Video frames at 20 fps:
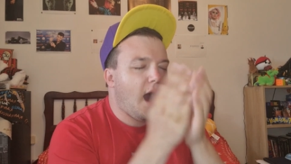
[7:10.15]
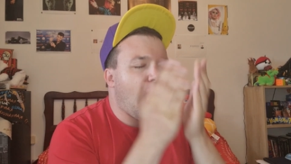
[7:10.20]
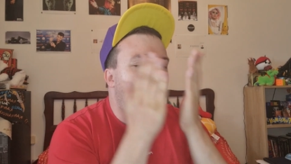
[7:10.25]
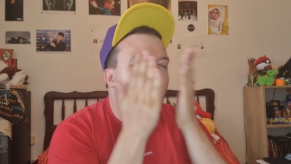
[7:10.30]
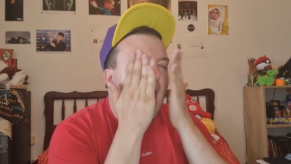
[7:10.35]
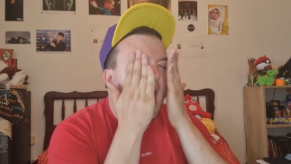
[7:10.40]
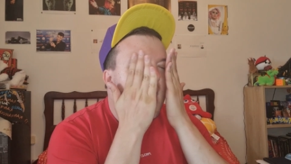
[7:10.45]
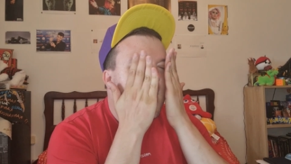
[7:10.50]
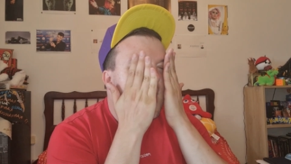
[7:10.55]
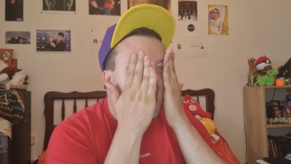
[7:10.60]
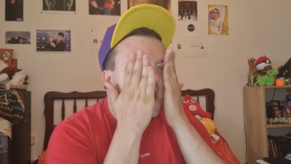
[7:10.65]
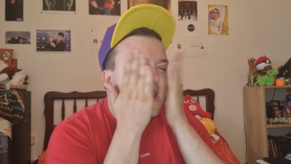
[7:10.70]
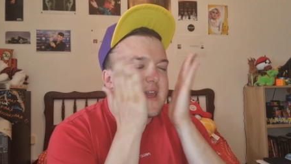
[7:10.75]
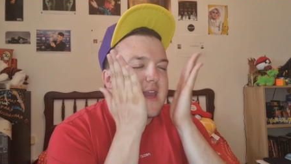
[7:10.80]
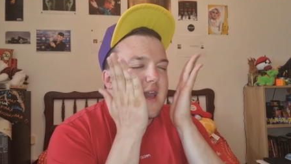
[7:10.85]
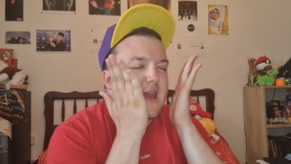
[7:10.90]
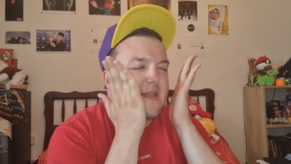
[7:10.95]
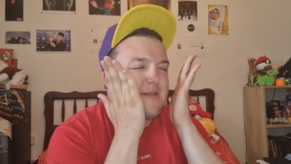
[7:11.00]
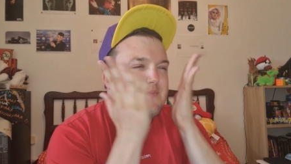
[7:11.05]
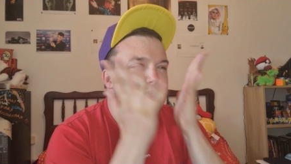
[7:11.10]
I
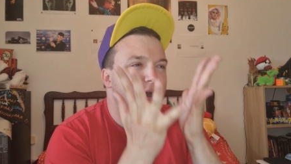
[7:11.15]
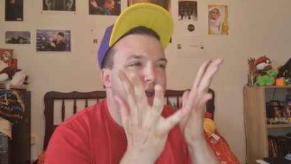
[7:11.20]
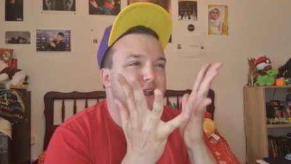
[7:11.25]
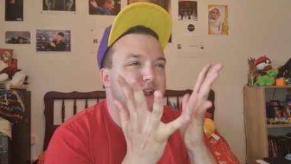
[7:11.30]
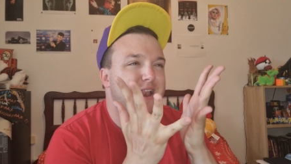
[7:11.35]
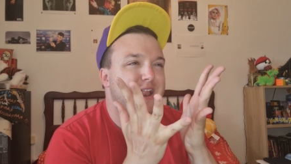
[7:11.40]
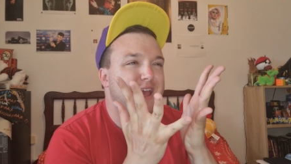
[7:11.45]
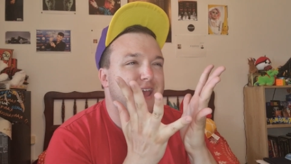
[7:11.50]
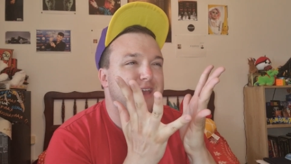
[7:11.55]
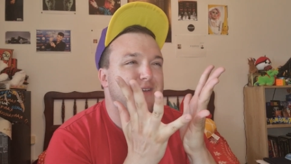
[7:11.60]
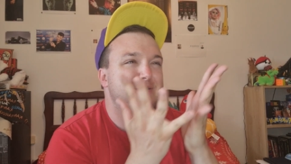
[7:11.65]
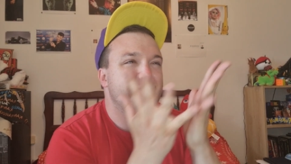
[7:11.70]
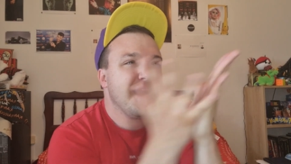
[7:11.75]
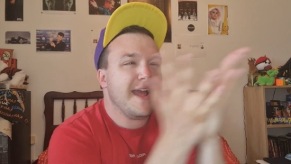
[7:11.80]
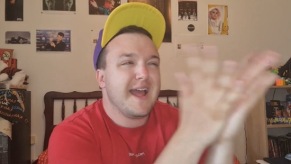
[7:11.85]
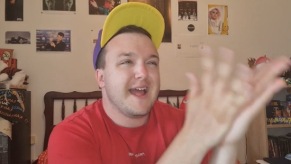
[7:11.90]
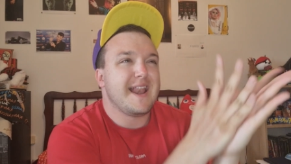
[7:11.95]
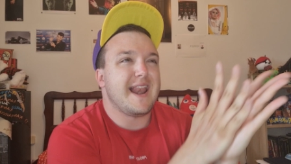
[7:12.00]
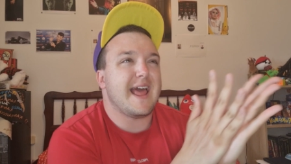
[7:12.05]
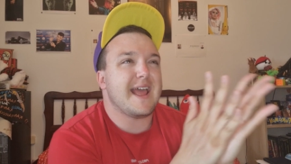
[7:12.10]
can't believe,
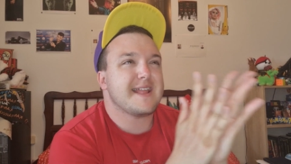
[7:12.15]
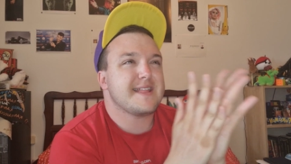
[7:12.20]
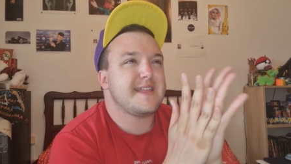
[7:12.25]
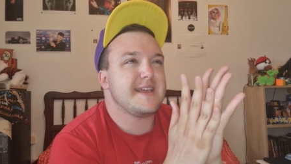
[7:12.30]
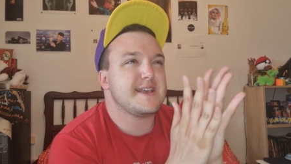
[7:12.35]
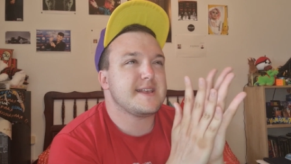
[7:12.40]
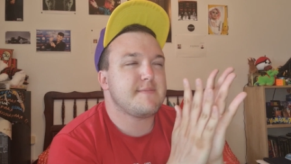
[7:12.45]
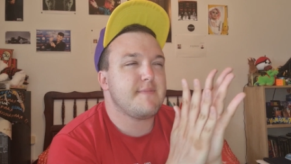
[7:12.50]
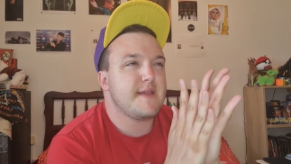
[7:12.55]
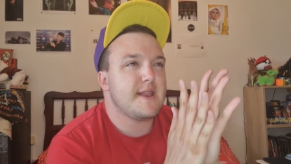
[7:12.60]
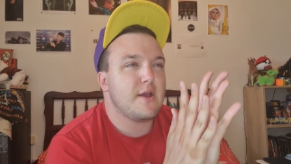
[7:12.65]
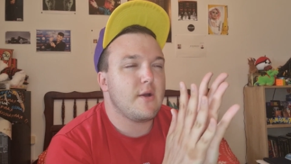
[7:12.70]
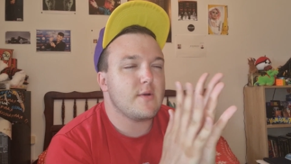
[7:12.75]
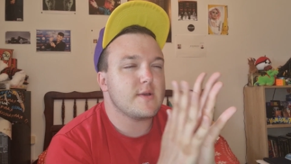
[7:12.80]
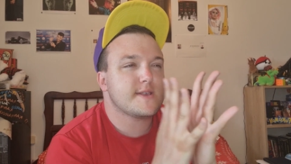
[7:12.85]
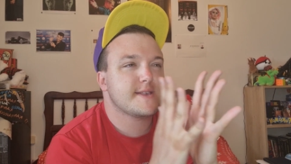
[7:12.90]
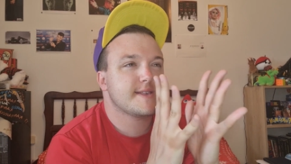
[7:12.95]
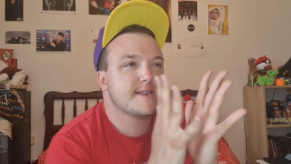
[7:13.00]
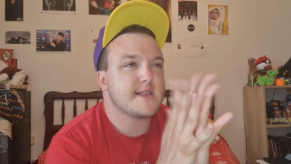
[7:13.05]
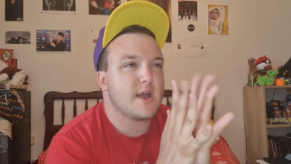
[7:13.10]
like, this video
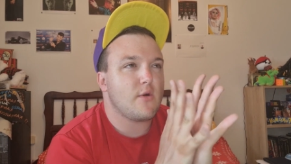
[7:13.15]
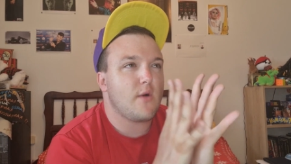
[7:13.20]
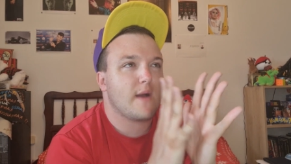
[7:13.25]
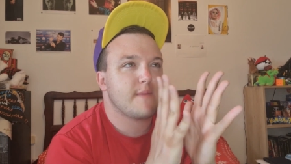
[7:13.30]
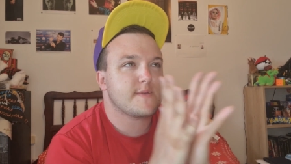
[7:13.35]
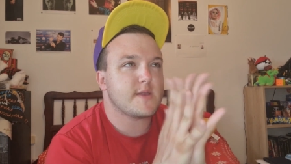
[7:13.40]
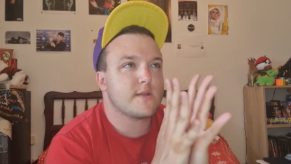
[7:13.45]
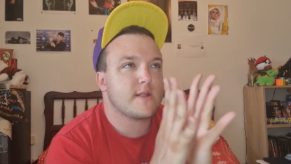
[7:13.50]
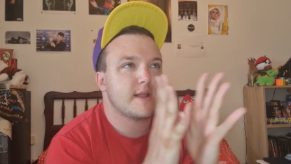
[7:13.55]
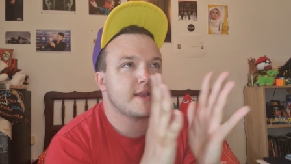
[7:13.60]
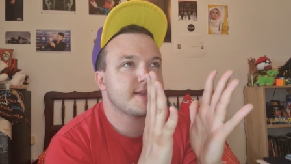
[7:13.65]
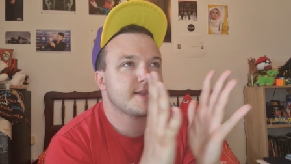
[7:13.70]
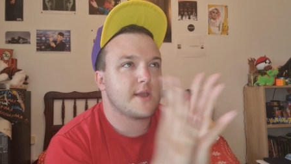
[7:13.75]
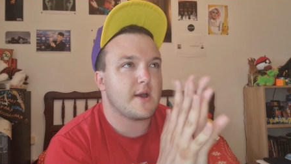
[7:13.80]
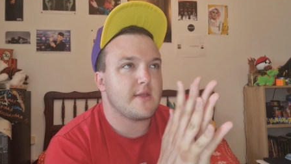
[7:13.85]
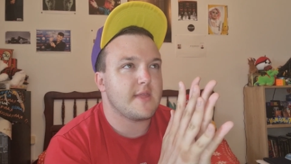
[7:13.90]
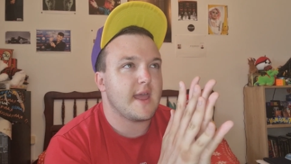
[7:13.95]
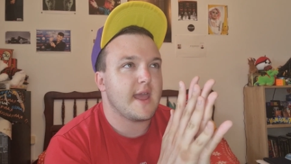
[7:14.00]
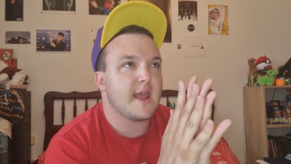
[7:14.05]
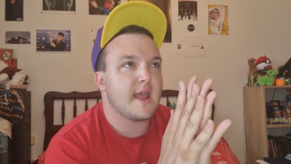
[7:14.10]
is so absolutely
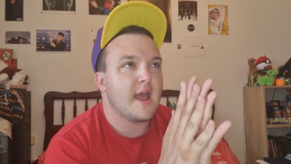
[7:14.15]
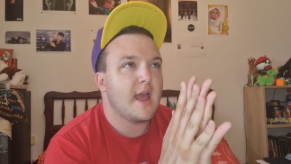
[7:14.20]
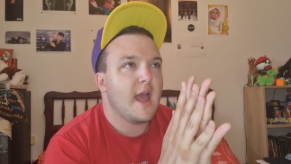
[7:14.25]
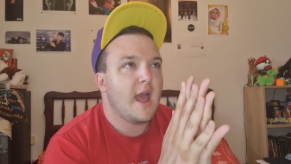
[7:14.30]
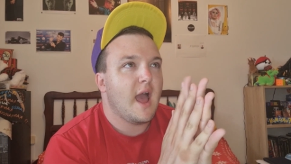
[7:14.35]
stunning.